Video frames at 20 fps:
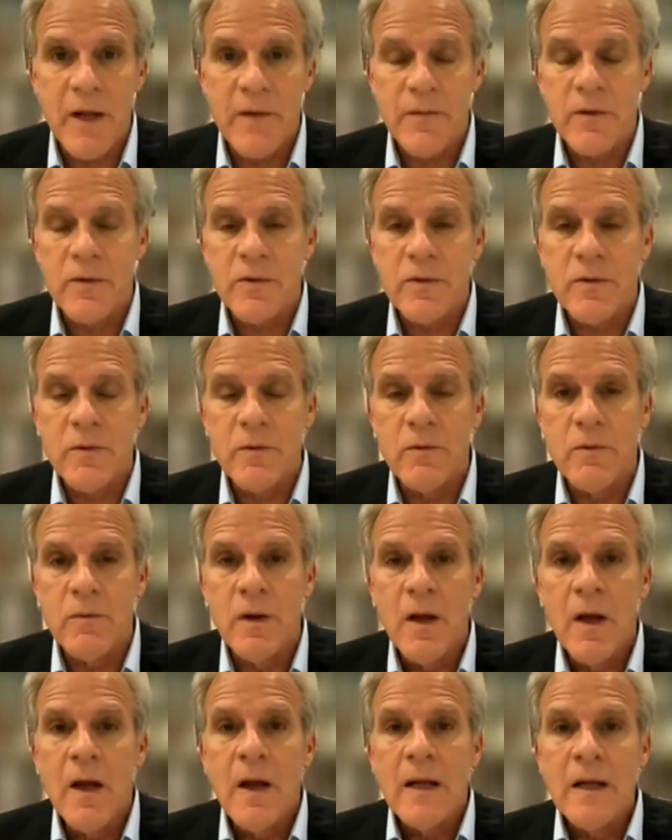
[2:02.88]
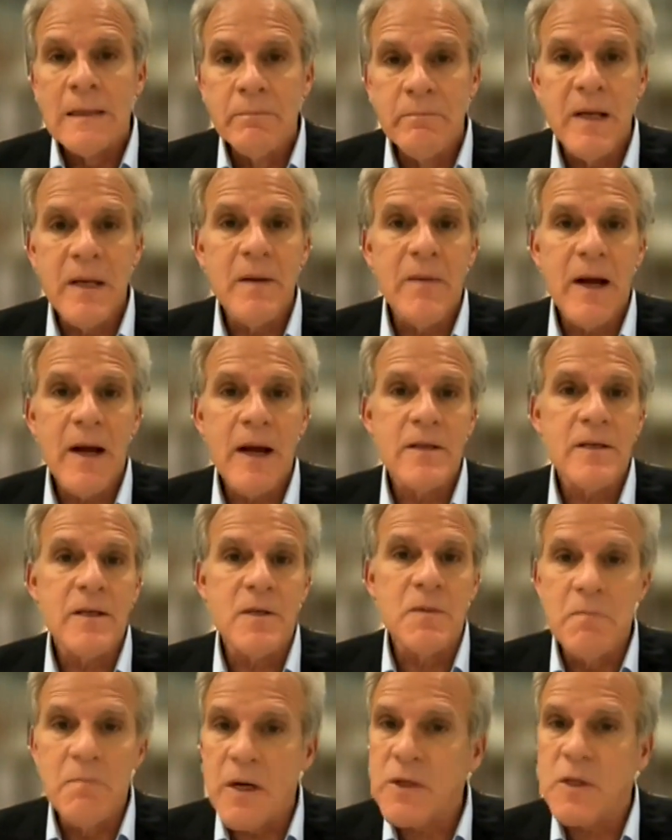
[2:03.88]
efforts to minimize
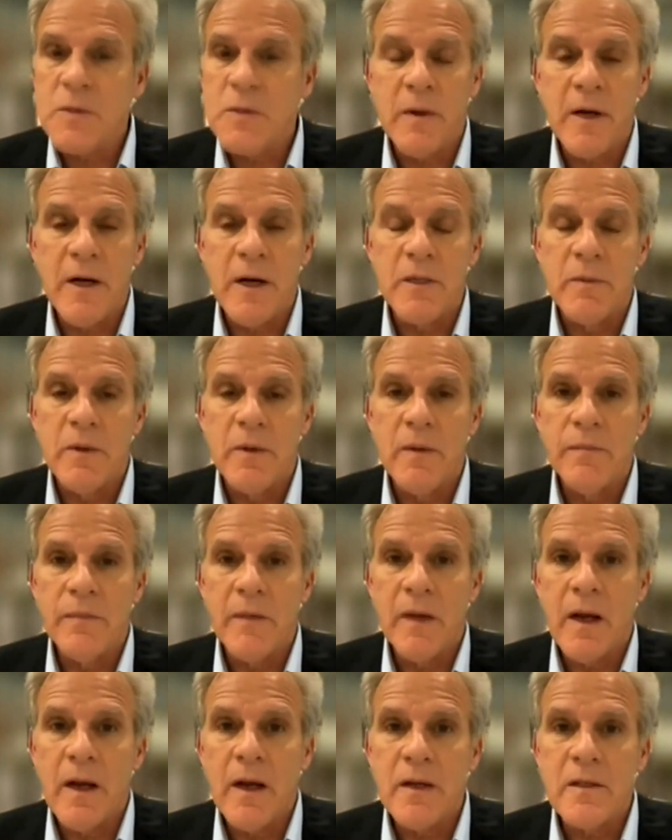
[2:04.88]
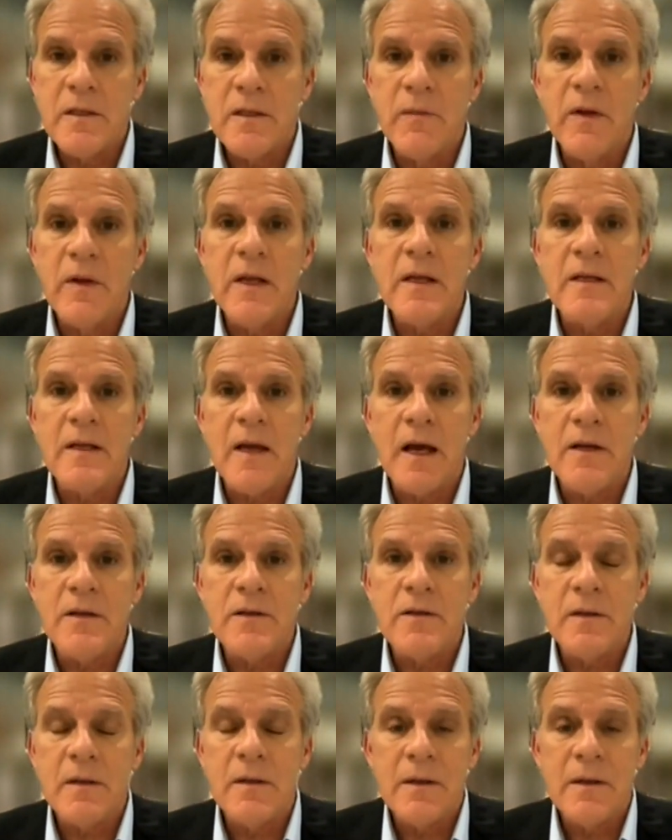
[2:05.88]
as much as possible civilian deaths.